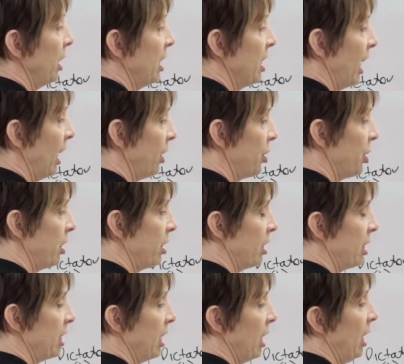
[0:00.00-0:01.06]

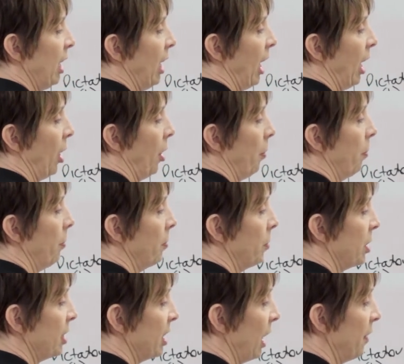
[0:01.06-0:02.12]
intelligence,
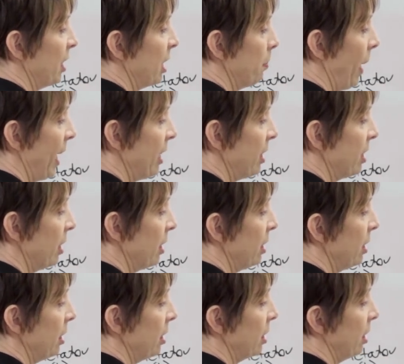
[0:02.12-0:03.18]
safe
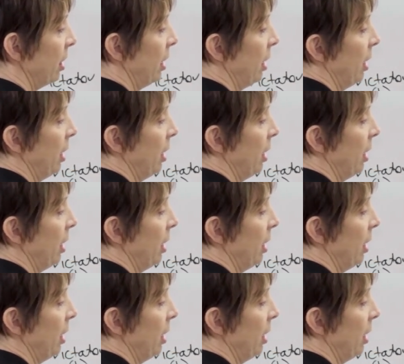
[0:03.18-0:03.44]
spaces.